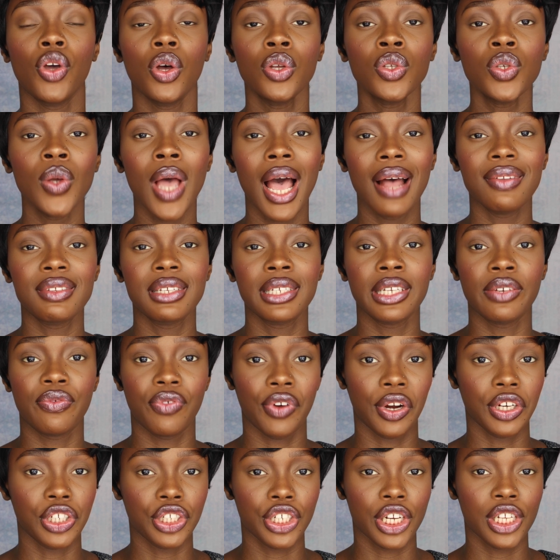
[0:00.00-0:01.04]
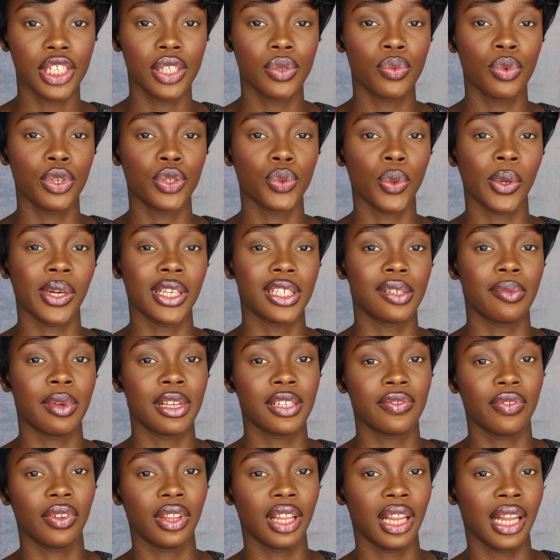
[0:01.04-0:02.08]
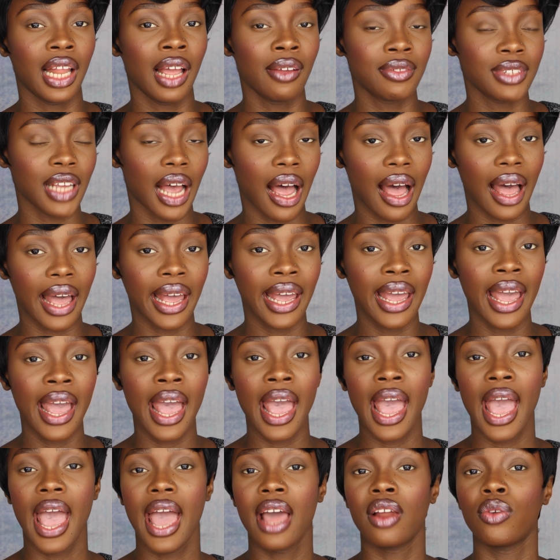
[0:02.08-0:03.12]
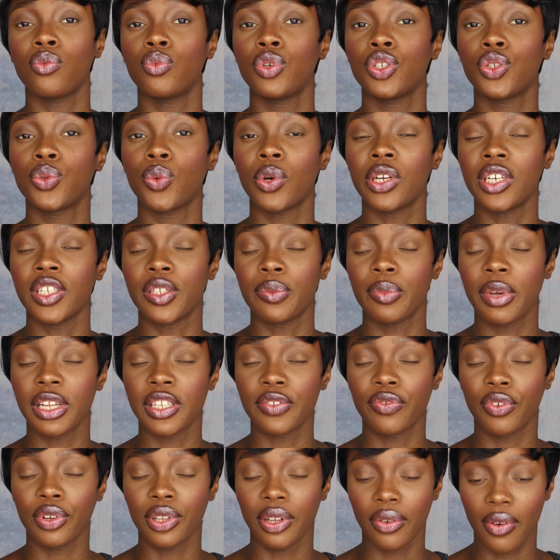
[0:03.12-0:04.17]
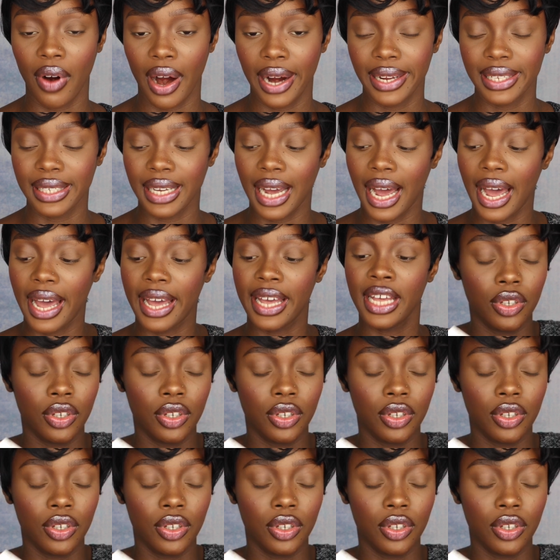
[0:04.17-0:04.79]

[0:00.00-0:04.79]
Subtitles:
You also have to differentiate which one is meant for the left eye and which one is meant for the right eye.